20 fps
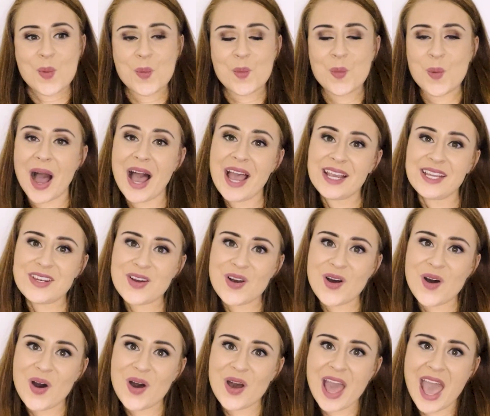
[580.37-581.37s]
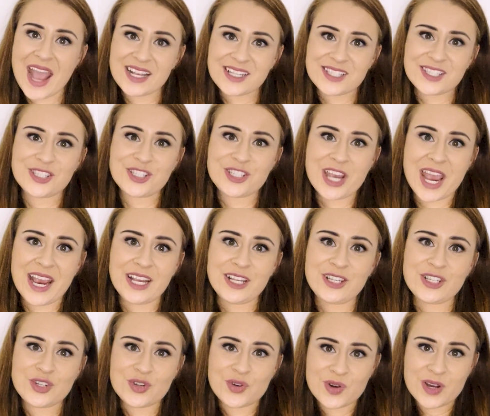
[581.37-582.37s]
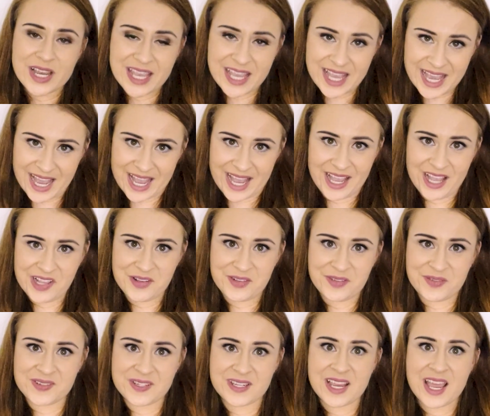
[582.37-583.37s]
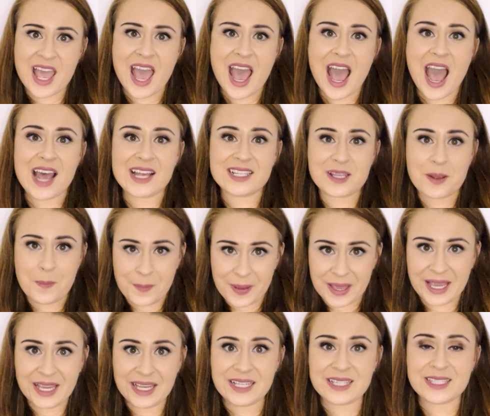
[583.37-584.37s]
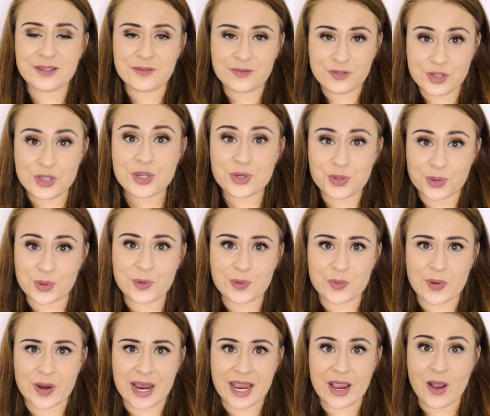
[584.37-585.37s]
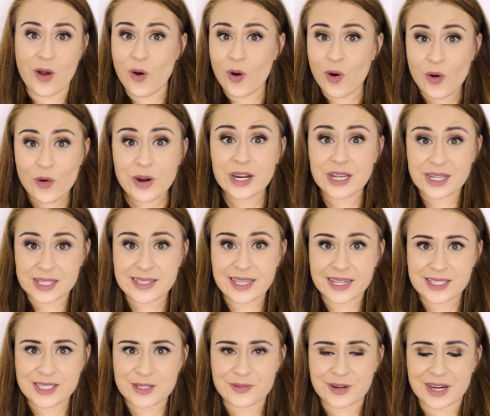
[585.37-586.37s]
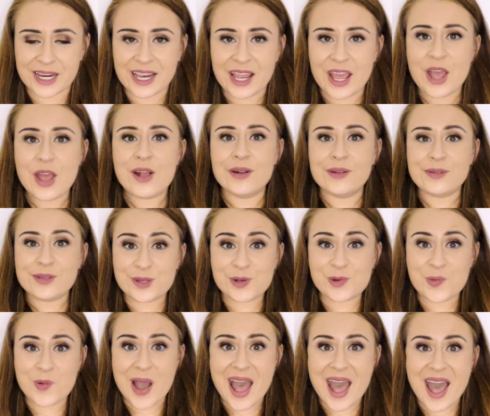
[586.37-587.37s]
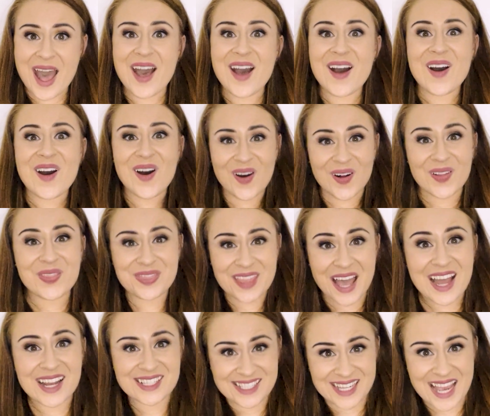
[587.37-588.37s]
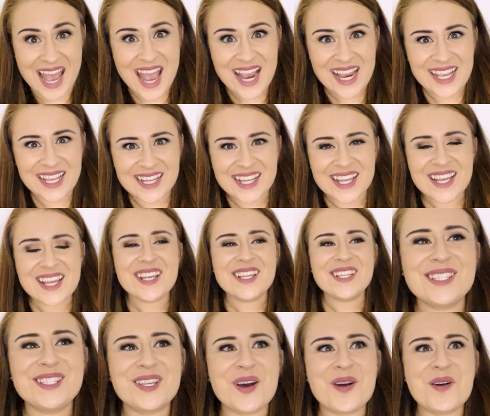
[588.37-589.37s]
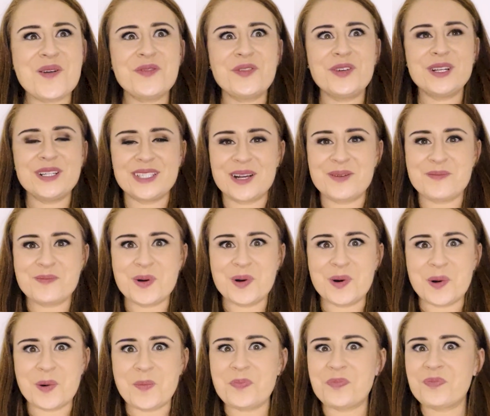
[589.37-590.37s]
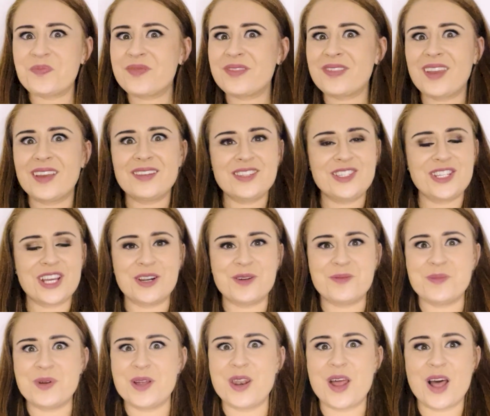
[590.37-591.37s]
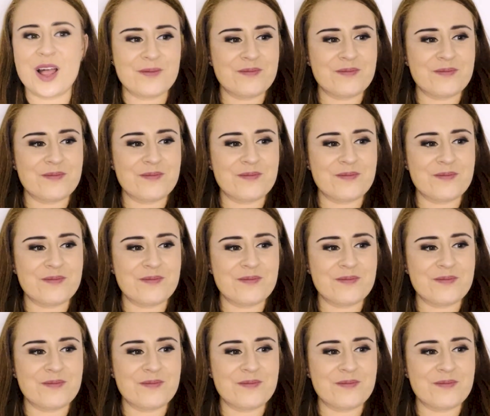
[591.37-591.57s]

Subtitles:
why not exchange your gift as a piece of jewellery or an accessory to wear on that day? So for example, gentlemen,